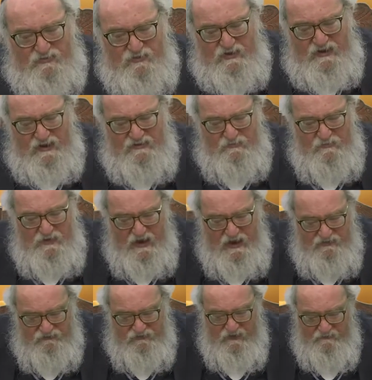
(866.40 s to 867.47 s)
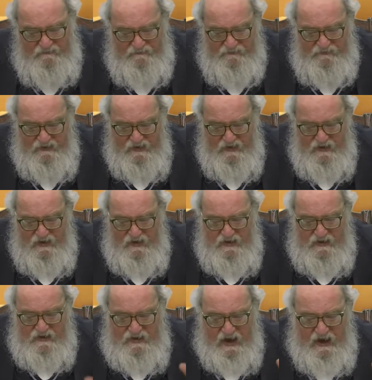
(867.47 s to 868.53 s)
will turn against Menashe.
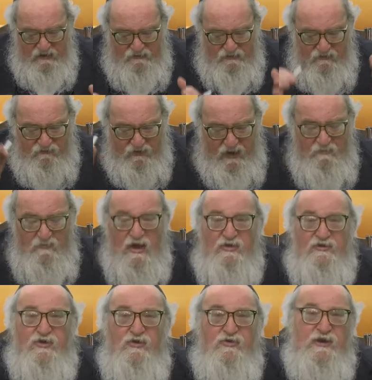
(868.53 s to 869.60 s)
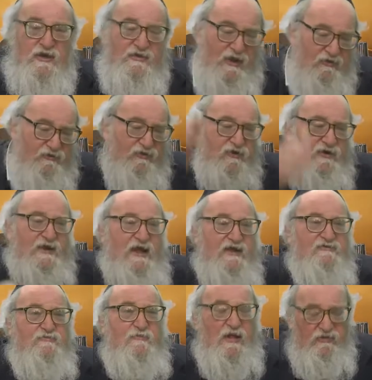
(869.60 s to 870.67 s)
Yachdav Hamal Yuda, and they'll turn
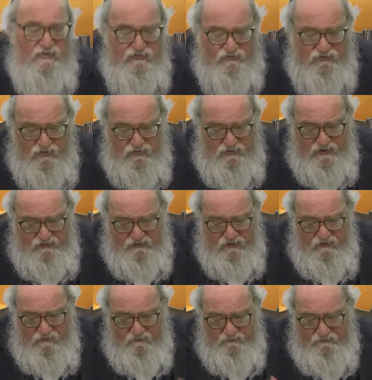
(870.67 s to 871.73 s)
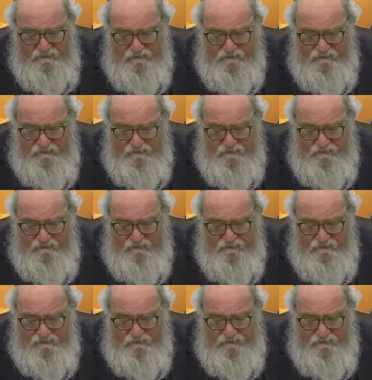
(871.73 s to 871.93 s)
against Malchus Yehuda too.